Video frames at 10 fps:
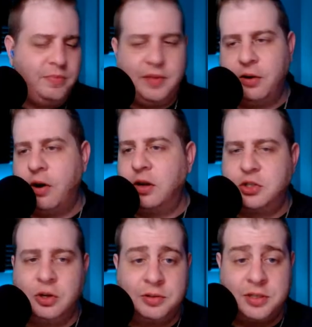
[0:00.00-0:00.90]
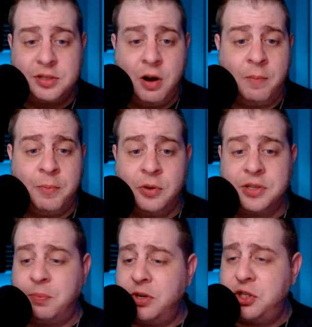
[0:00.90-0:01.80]
here on Schulte's Card Pulls,
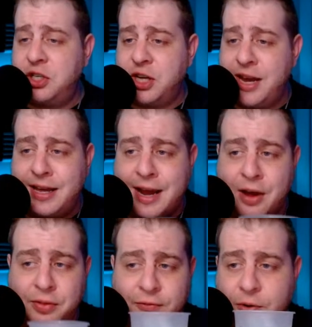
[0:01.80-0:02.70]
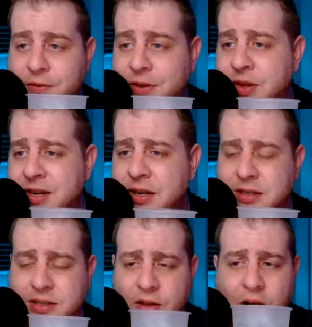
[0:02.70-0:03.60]
I appreciate you hanging out, the few of you that
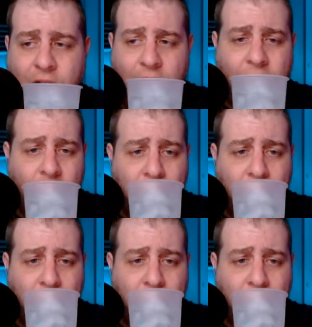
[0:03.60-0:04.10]
still are.